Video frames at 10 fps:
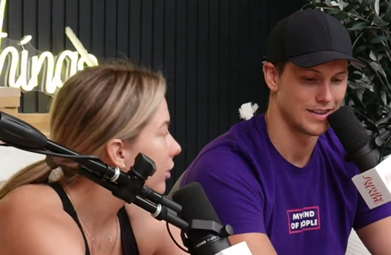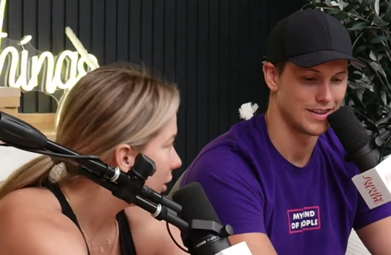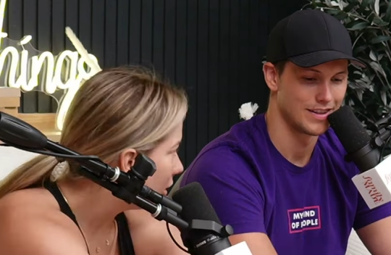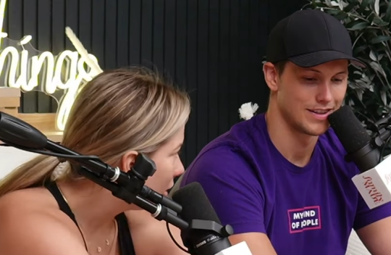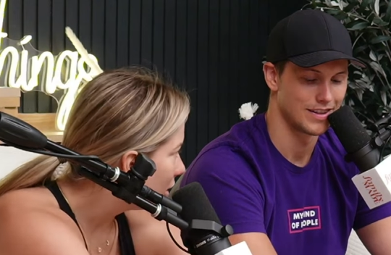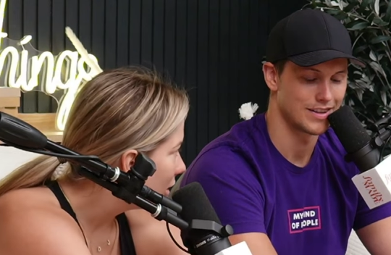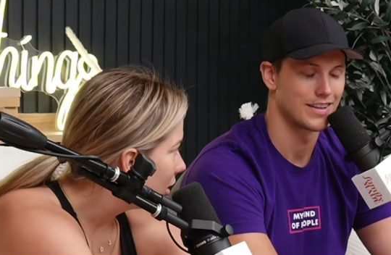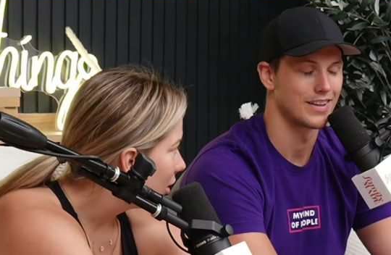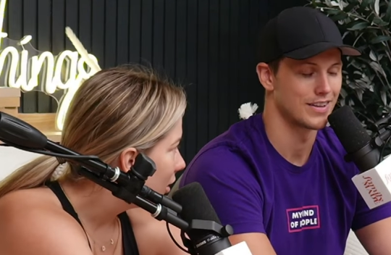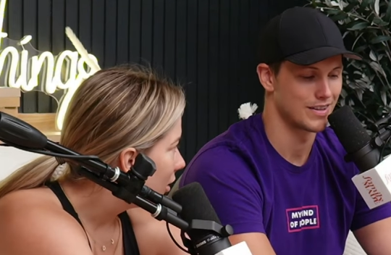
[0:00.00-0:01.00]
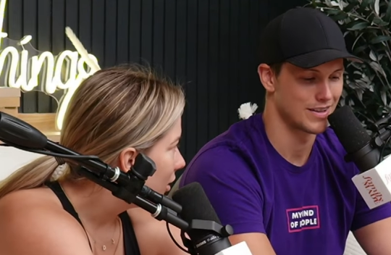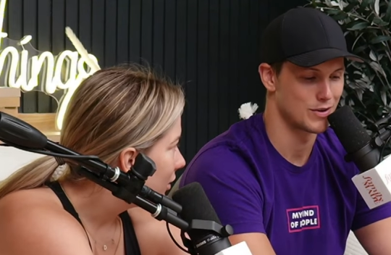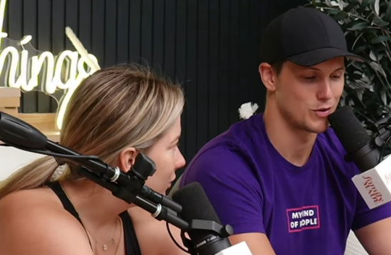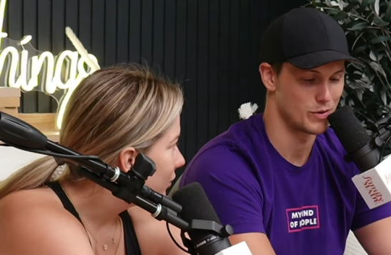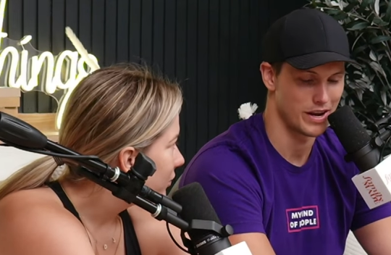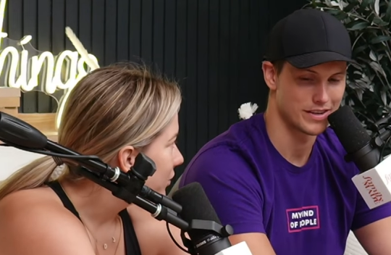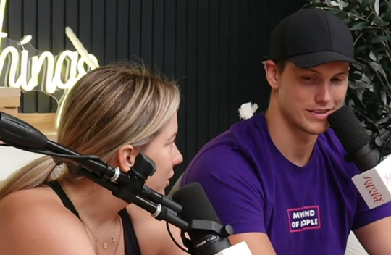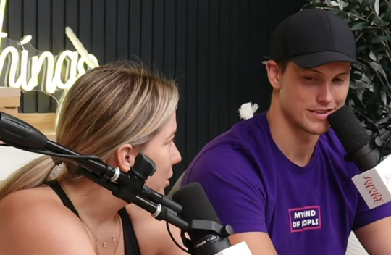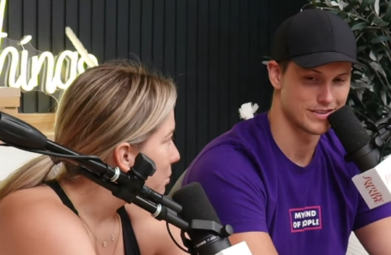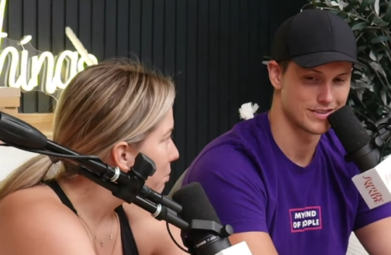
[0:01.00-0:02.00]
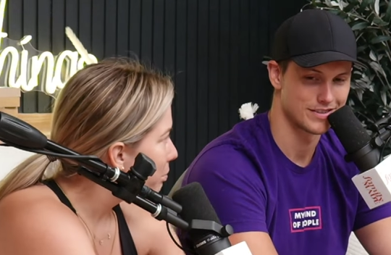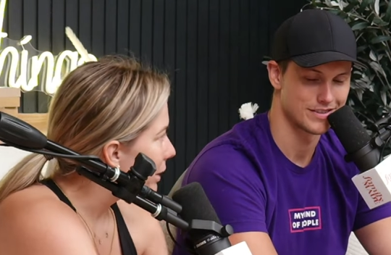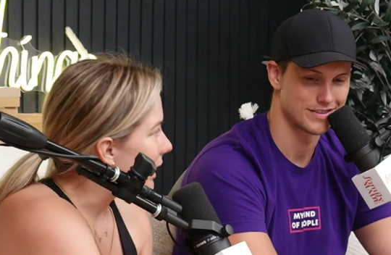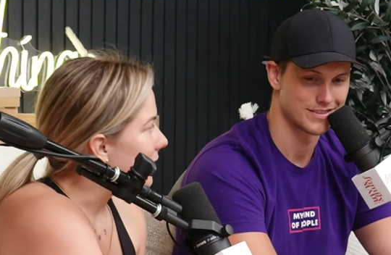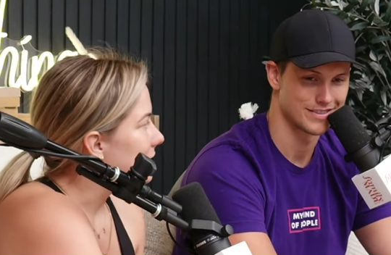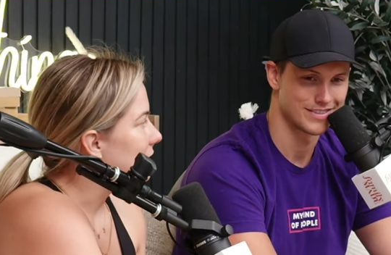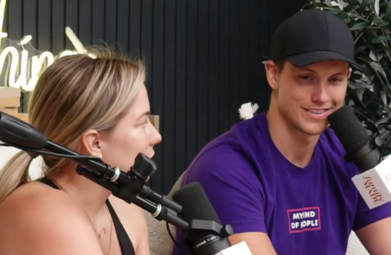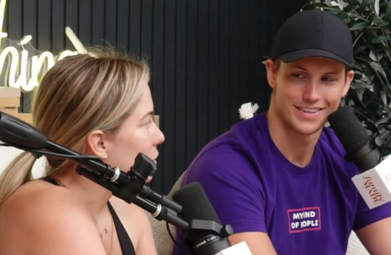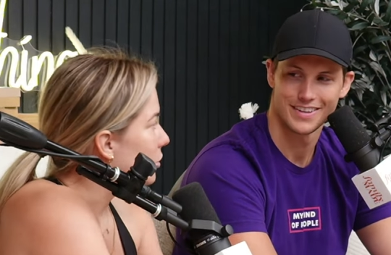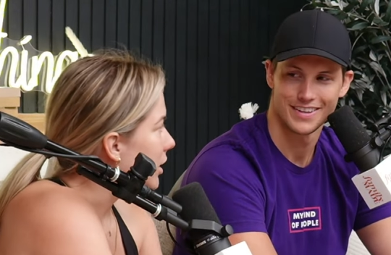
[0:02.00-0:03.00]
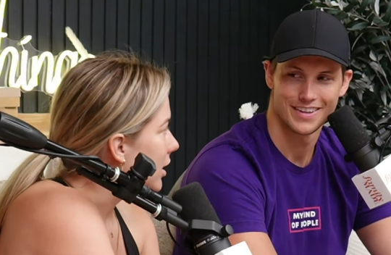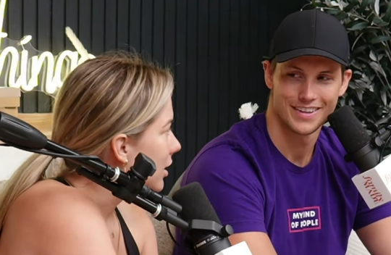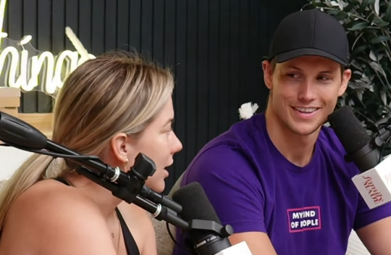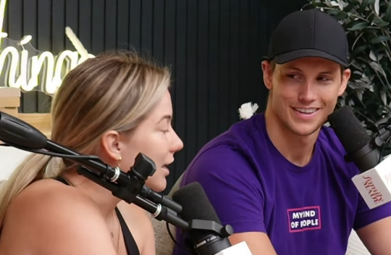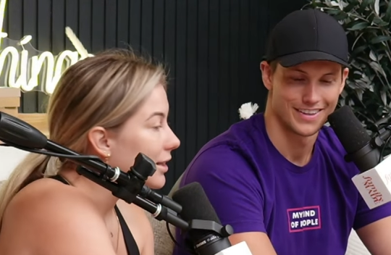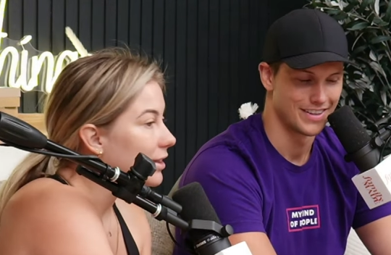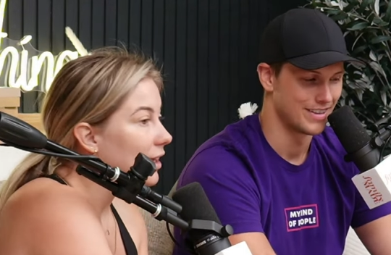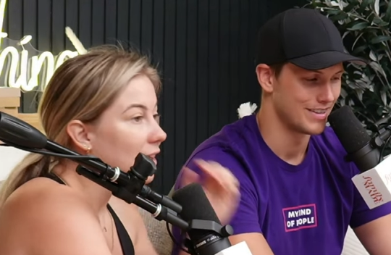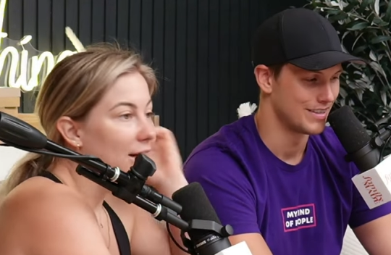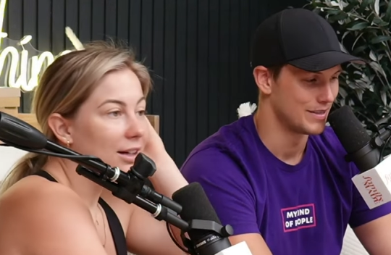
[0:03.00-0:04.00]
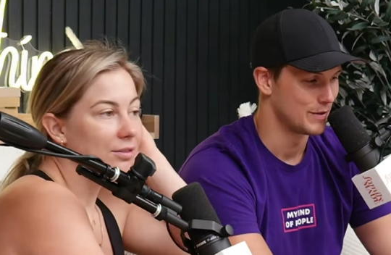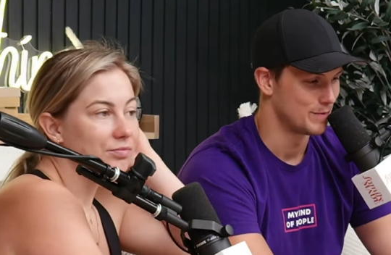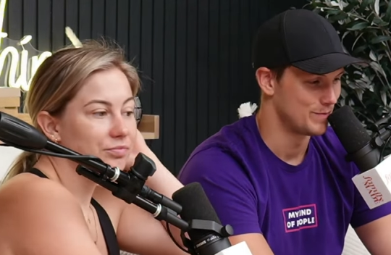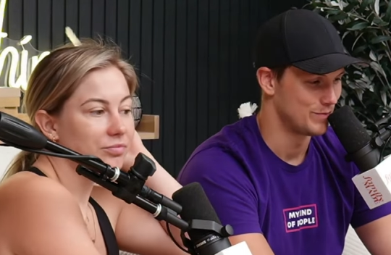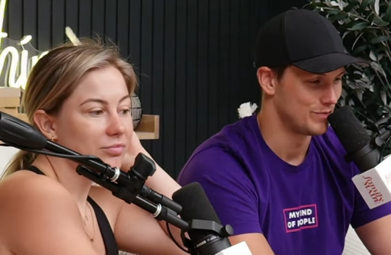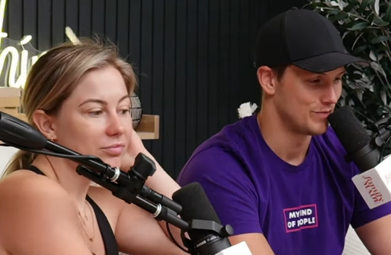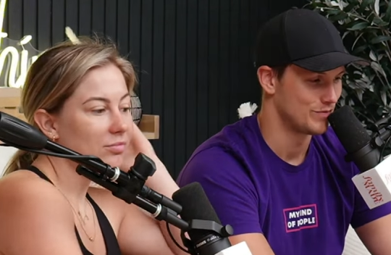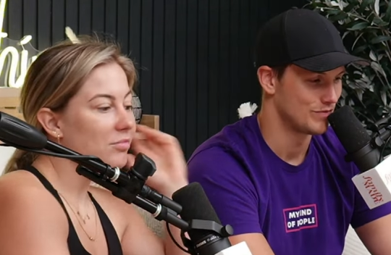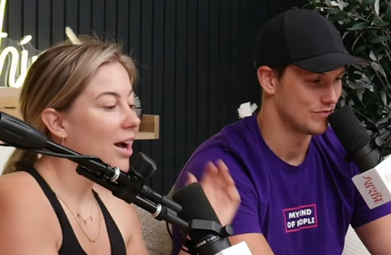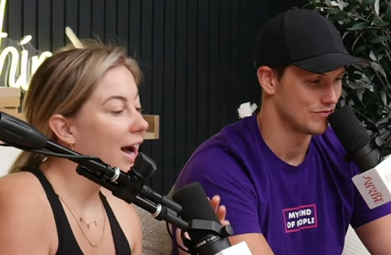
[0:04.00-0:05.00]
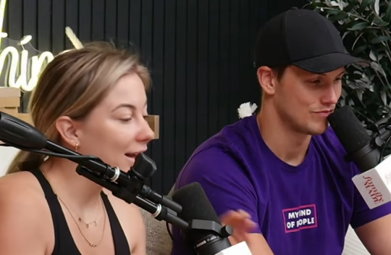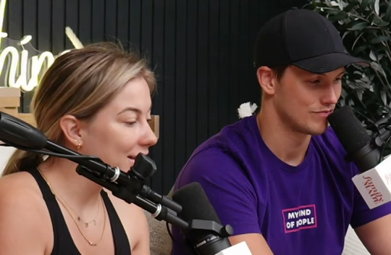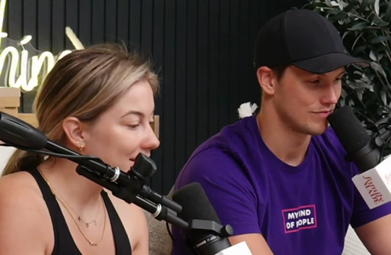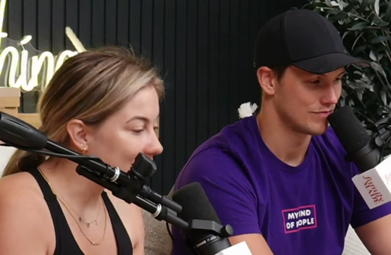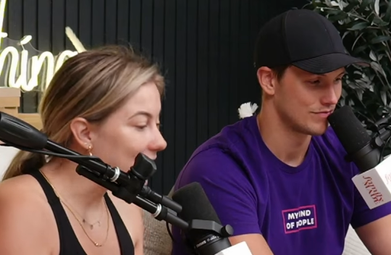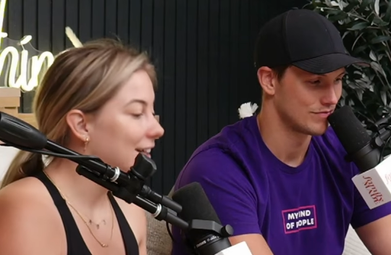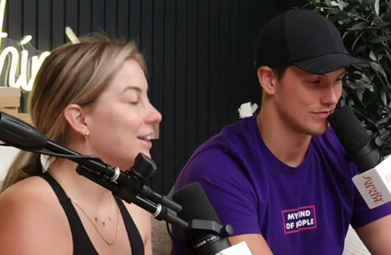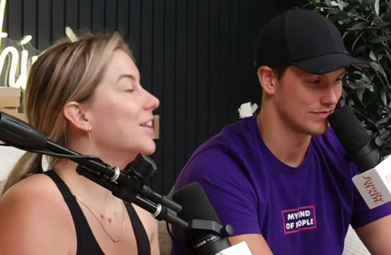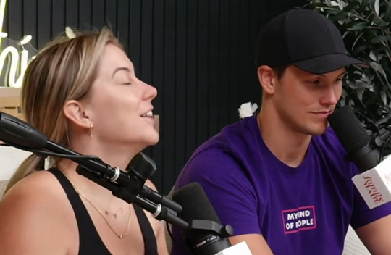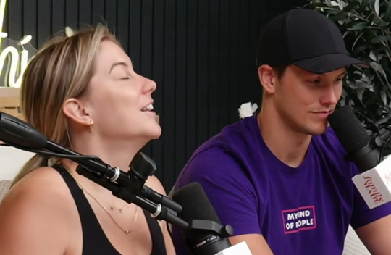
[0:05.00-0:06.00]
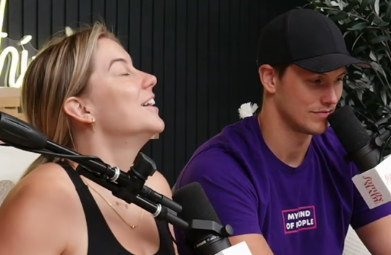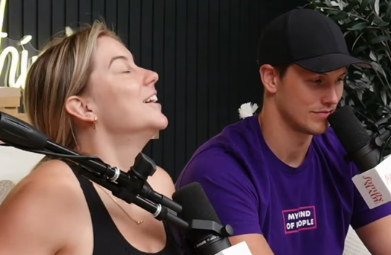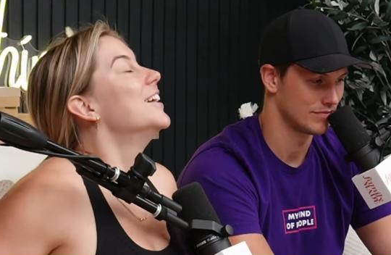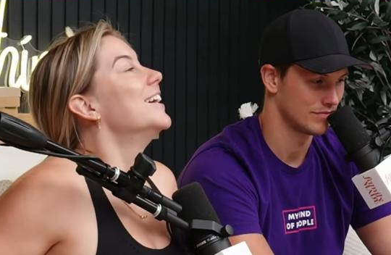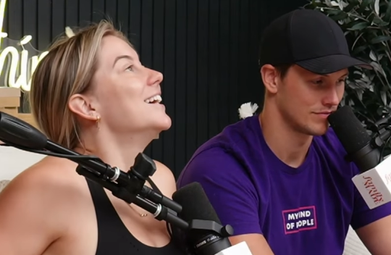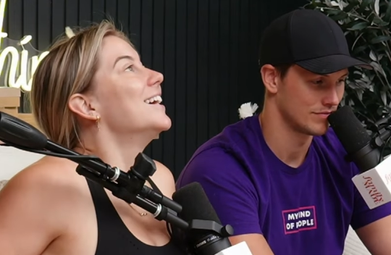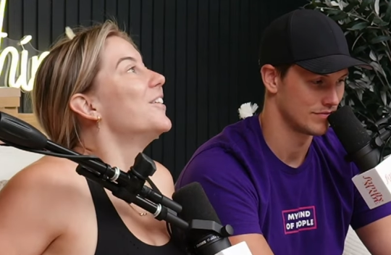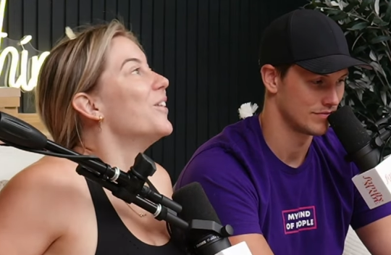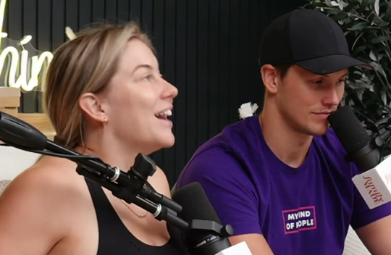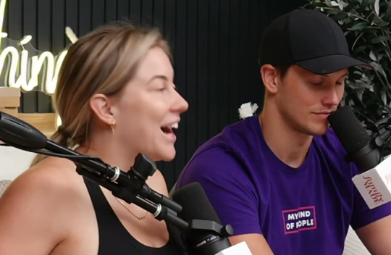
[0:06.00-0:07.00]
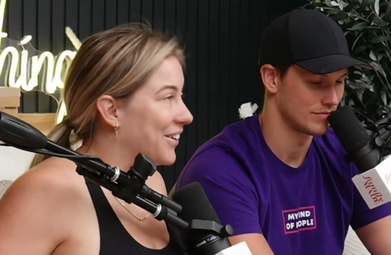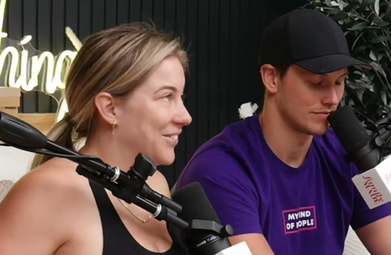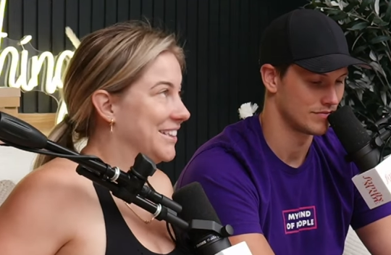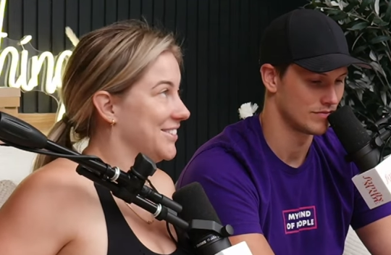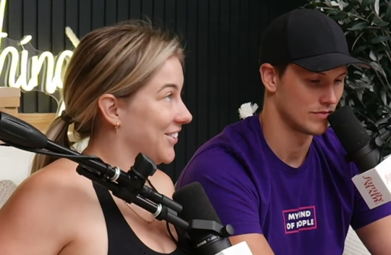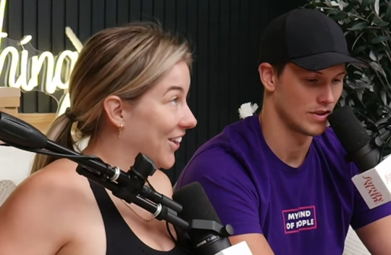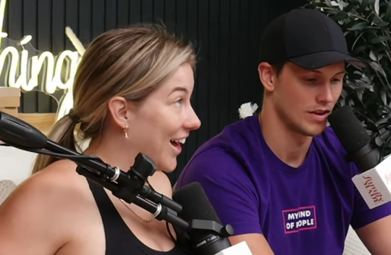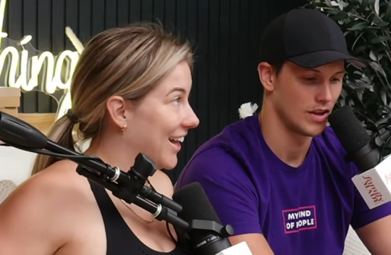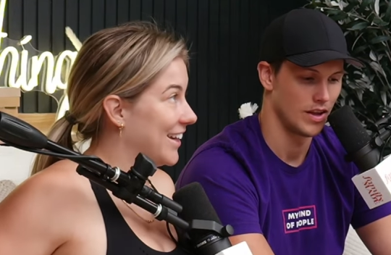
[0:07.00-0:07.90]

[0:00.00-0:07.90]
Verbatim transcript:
Speaker 1: her.
Speaker 2: Correct.
Speaker 1: But I can disagree. And I think, I think what happens a lot